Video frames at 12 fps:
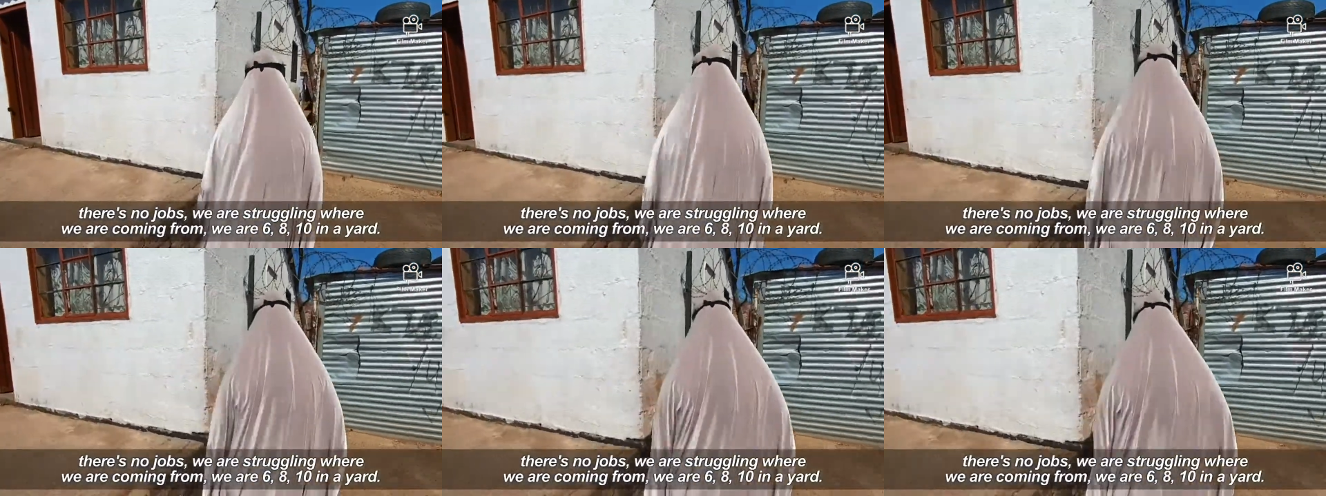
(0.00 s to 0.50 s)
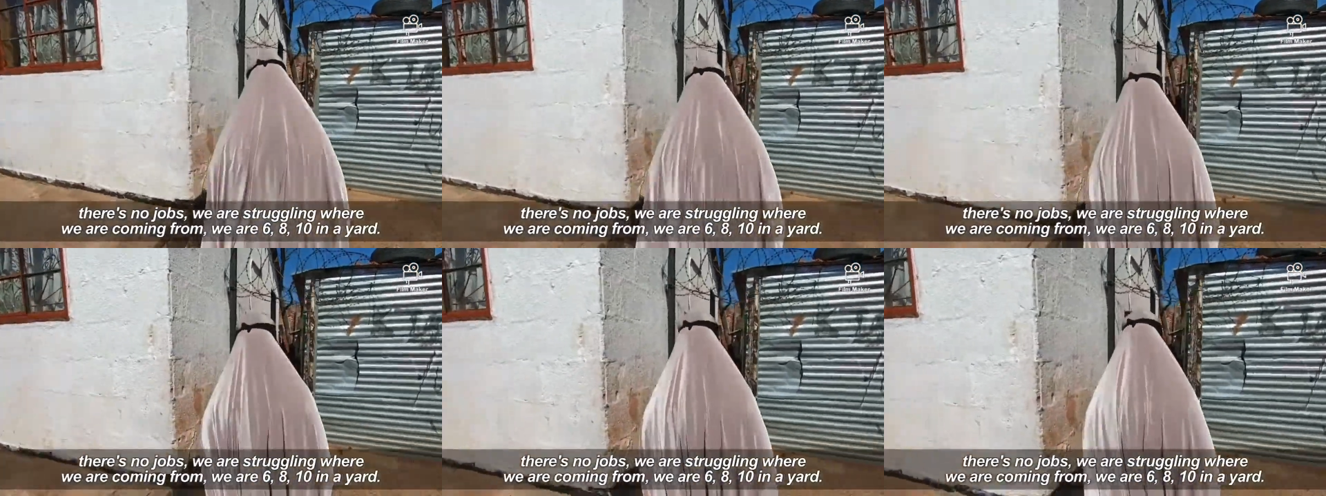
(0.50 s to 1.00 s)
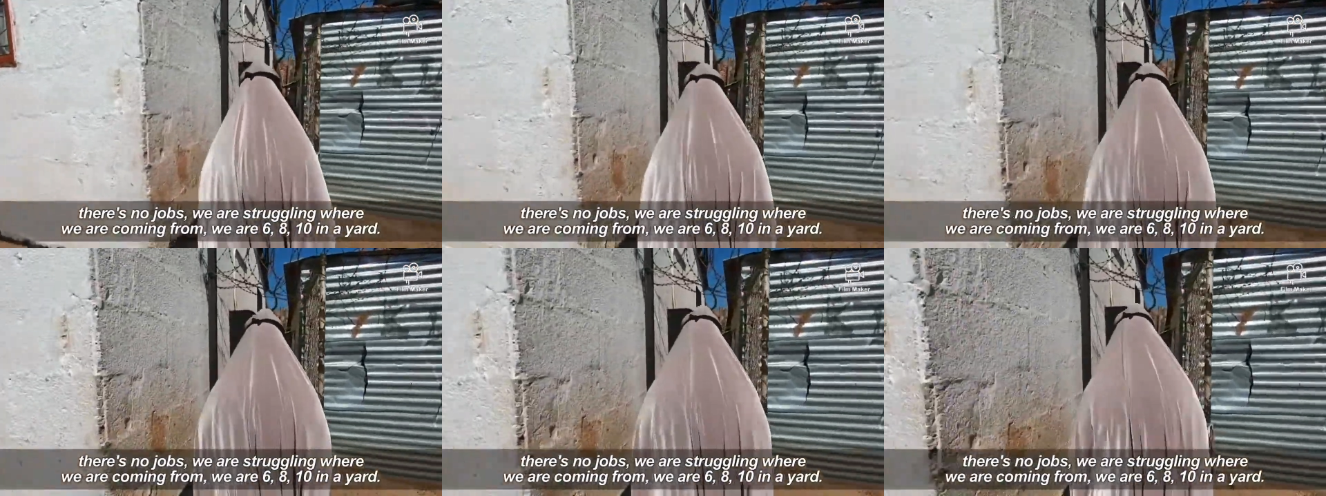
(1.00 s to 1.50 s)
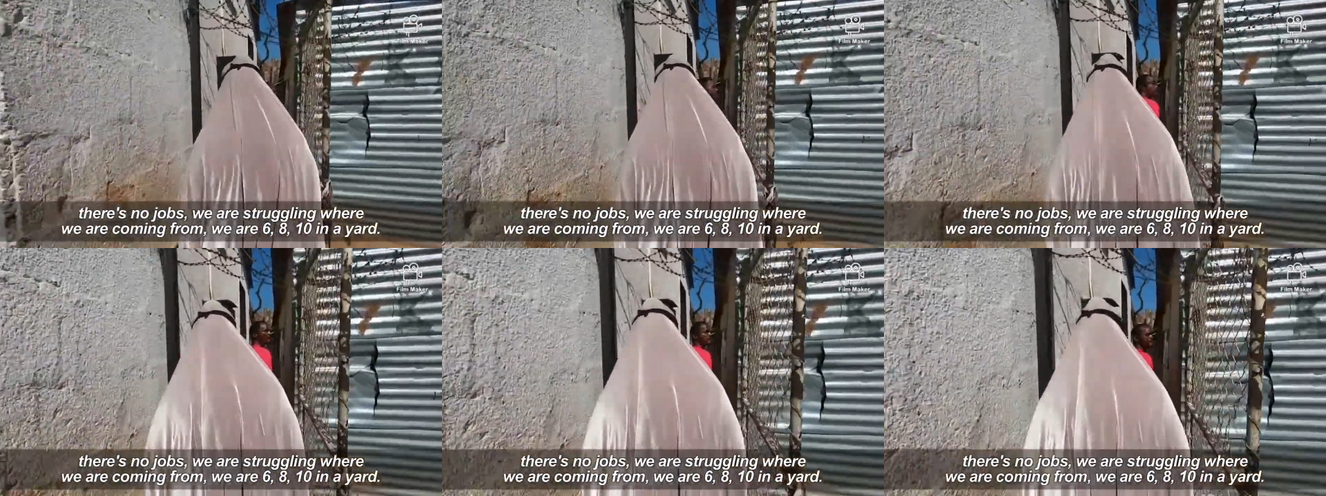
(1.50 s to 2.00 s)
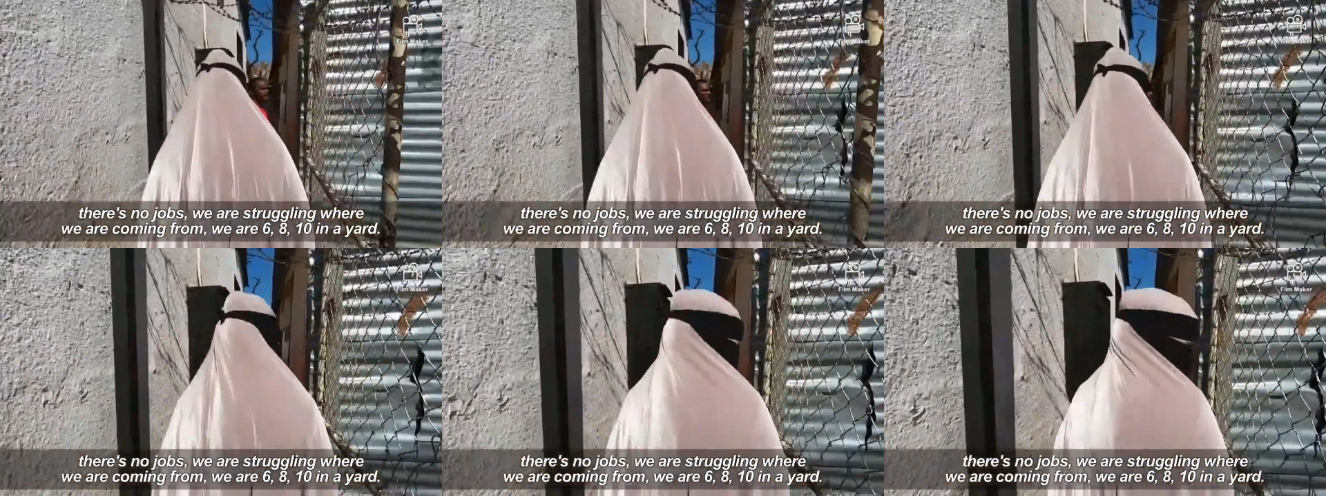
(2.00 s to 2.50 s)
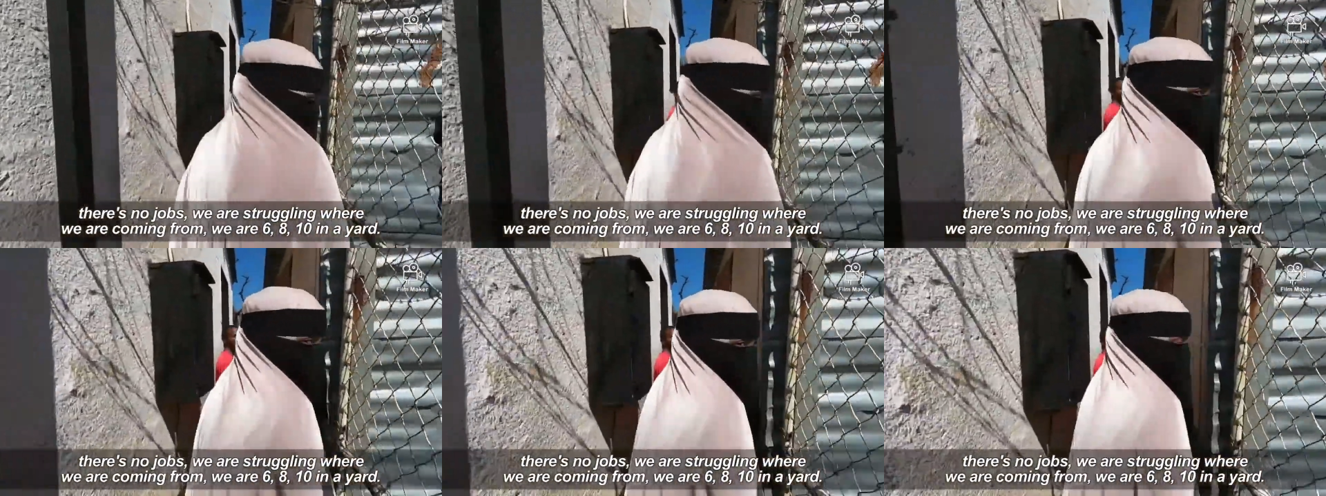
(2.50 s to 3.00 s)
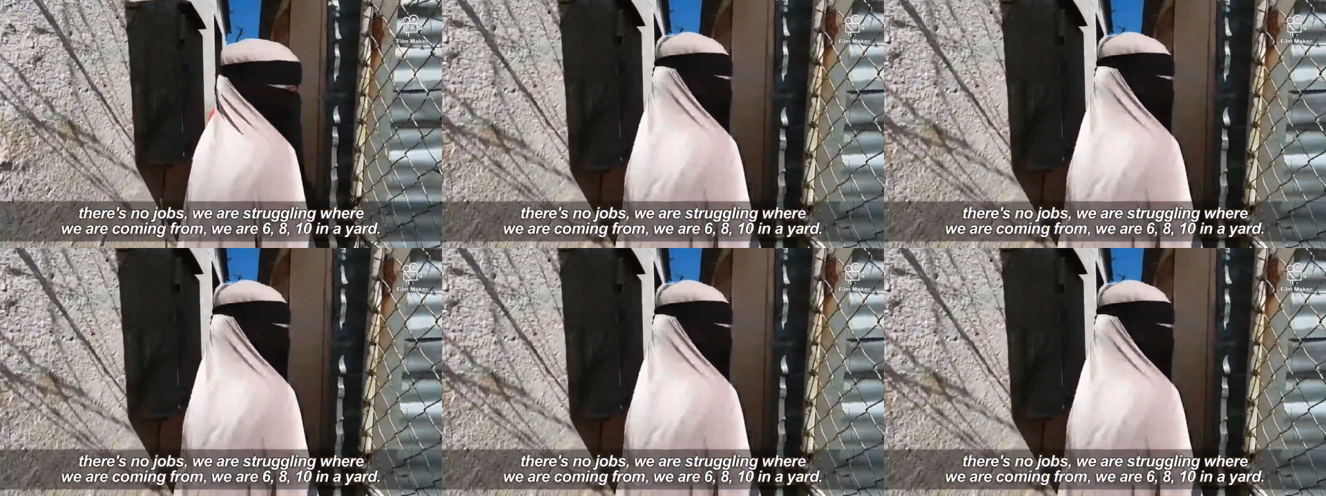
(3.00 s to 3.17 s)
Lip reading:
[unreadable: no face in view]